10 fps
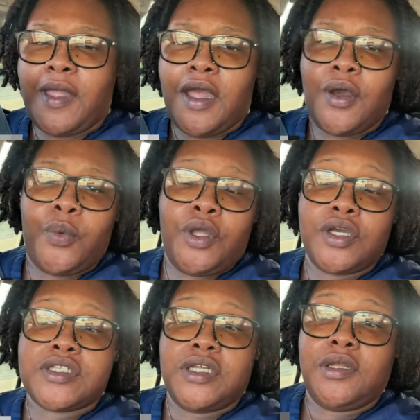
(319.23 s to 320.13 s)
y'all, we
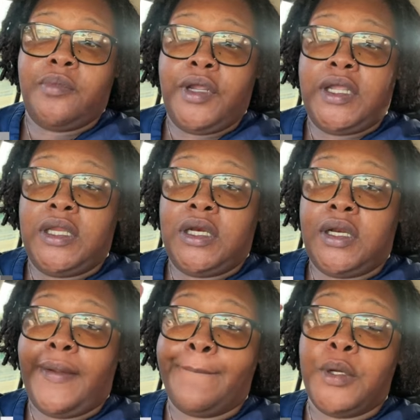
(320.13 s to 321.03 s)
are
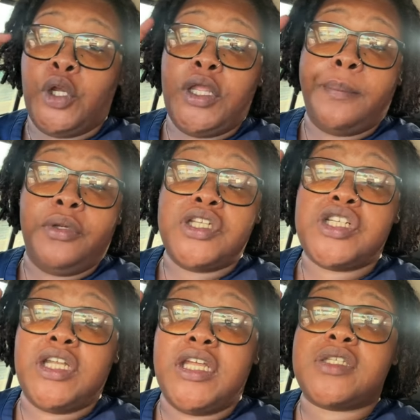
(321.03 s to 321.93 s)
celebrating employee appreciation.